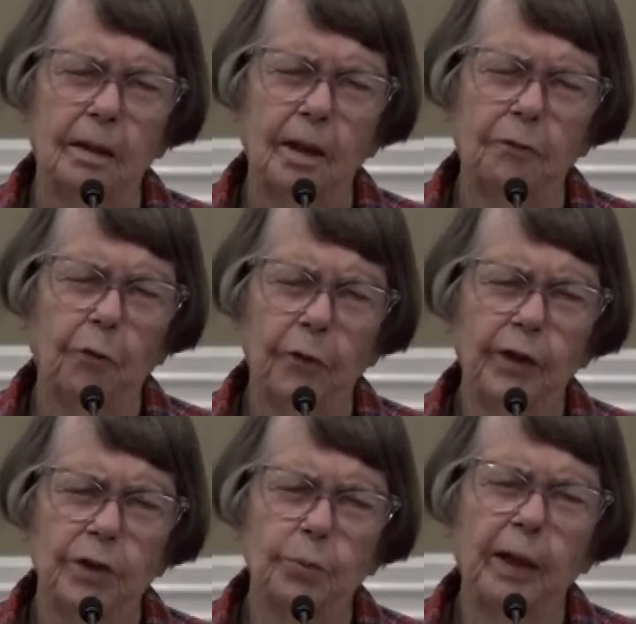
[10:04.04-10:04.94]
And for
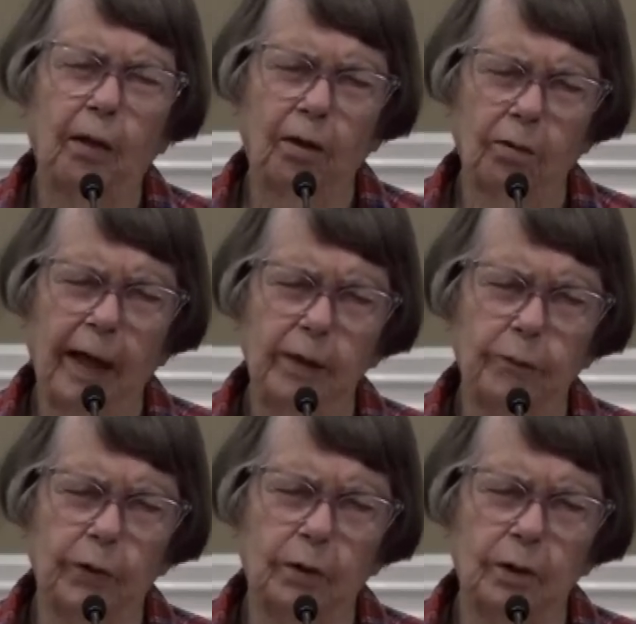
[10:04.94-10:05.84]
this, we are
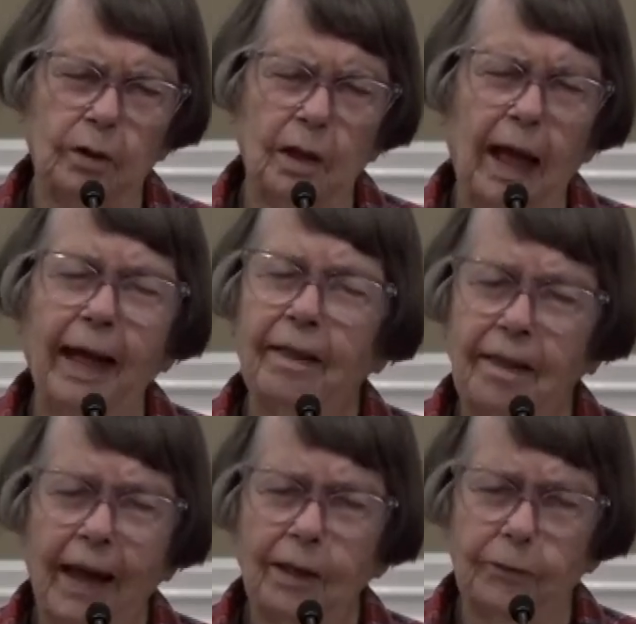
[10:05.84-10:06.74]
grateful and
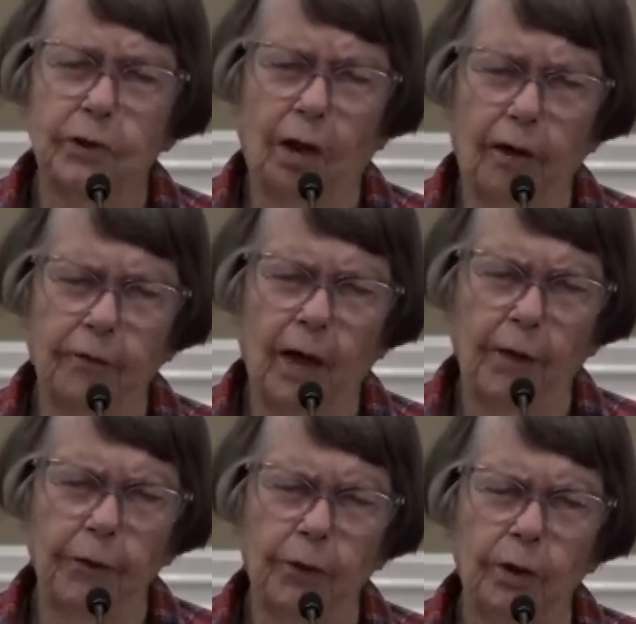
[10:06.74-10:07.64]
thankful, our
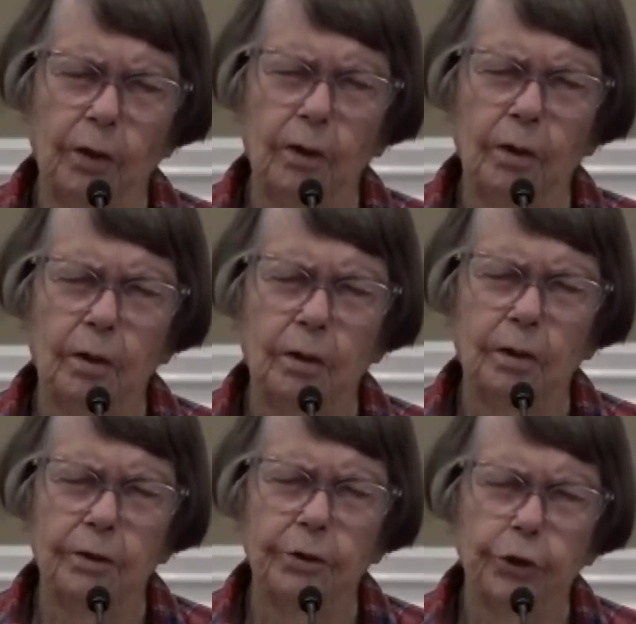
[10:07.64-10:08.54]
Father,
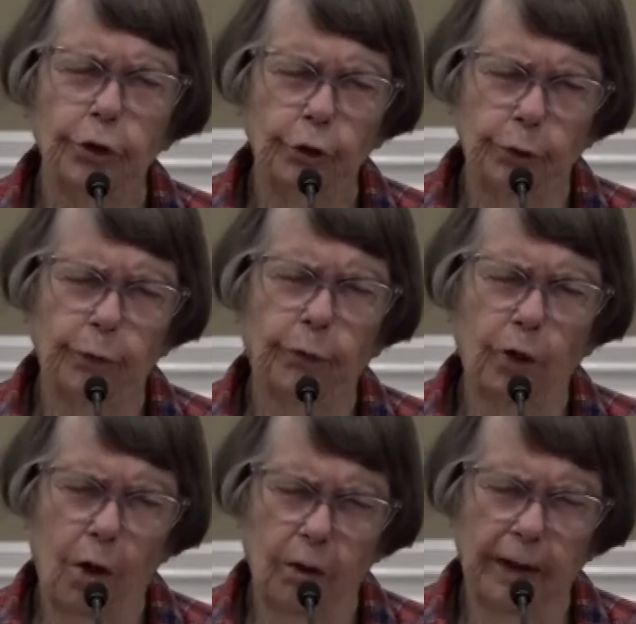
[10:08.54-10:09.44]
to you for
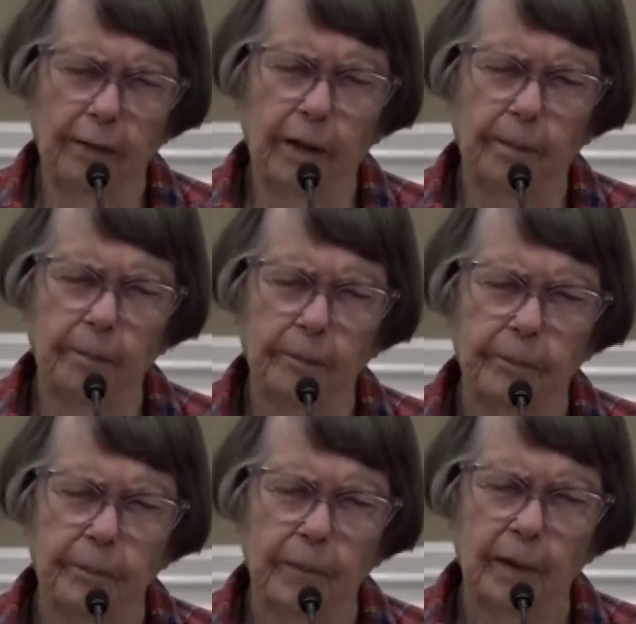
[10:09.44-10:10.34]
calling them.
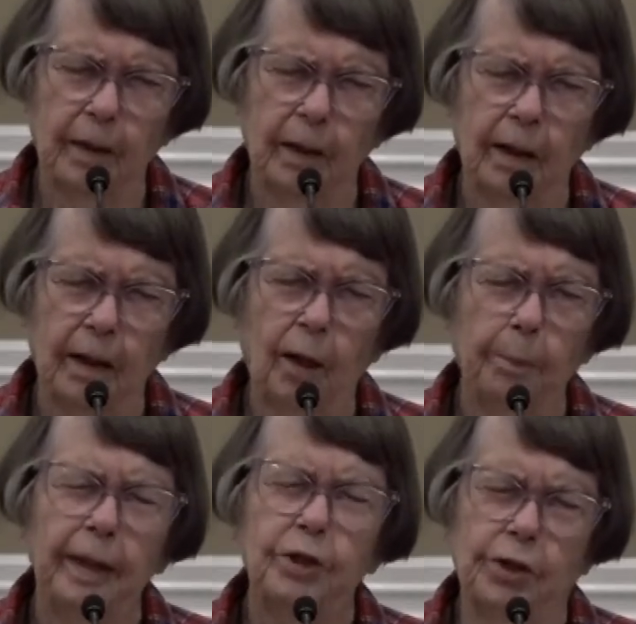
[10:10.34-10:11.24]

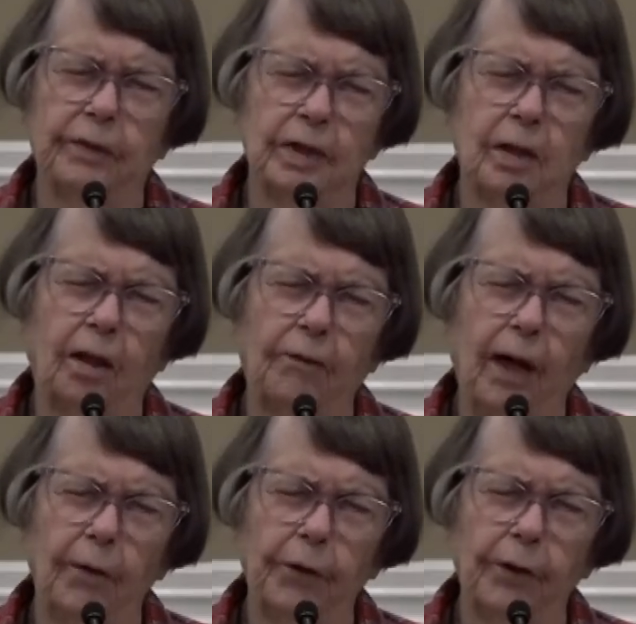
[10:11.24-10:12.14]
Help each of us, our
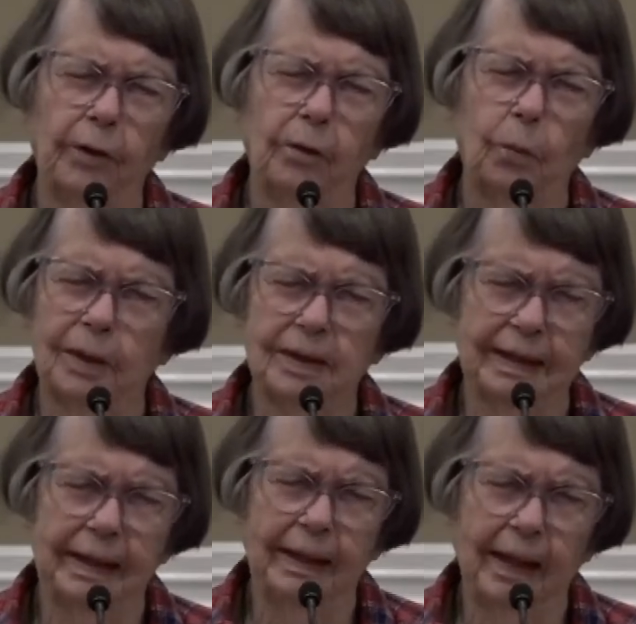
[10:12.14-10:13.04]
Father, once
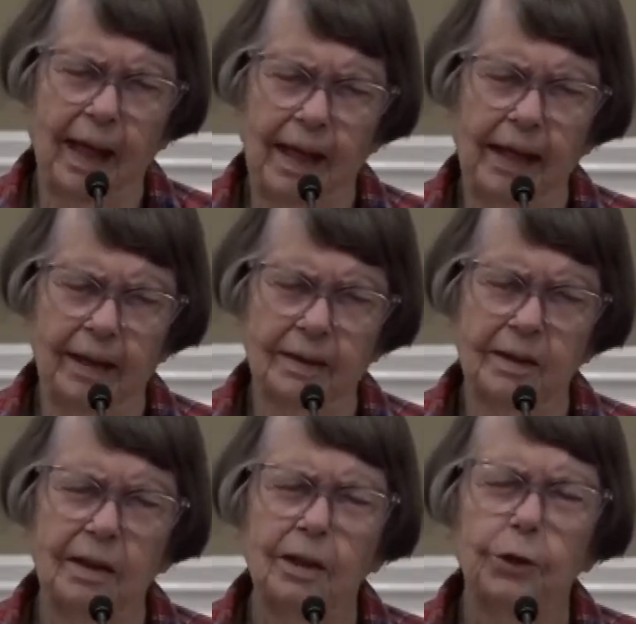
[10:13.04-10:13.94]
again, I ask,
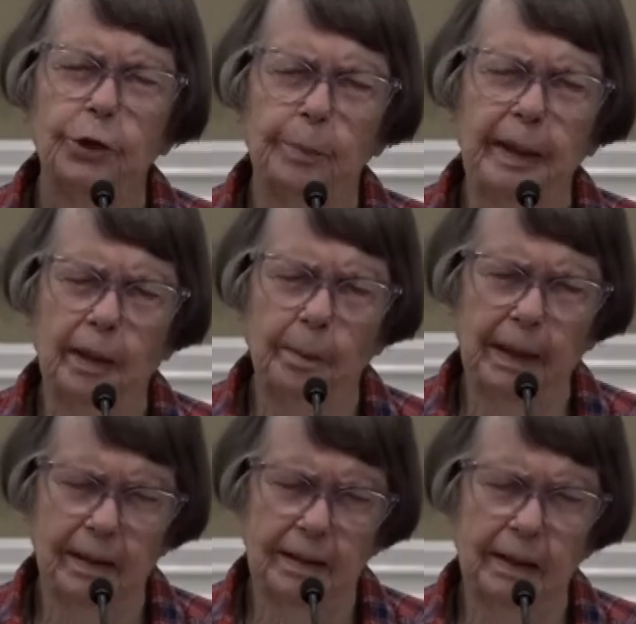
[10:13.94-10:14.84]
to be a
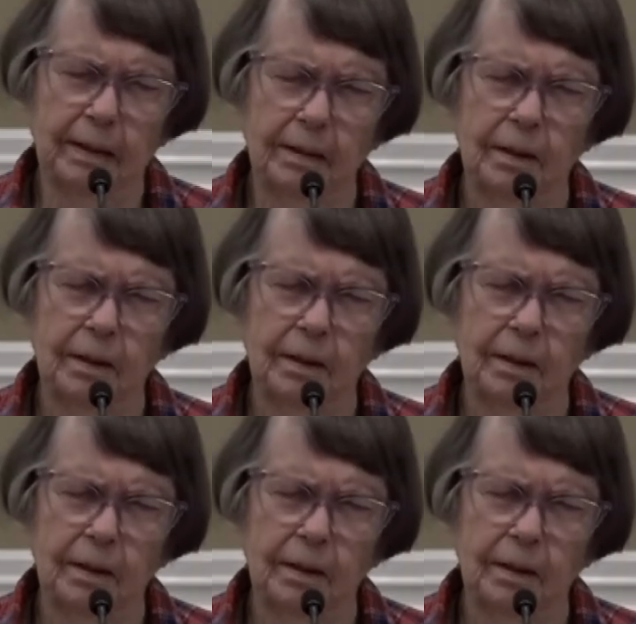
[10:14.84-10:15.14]
blessing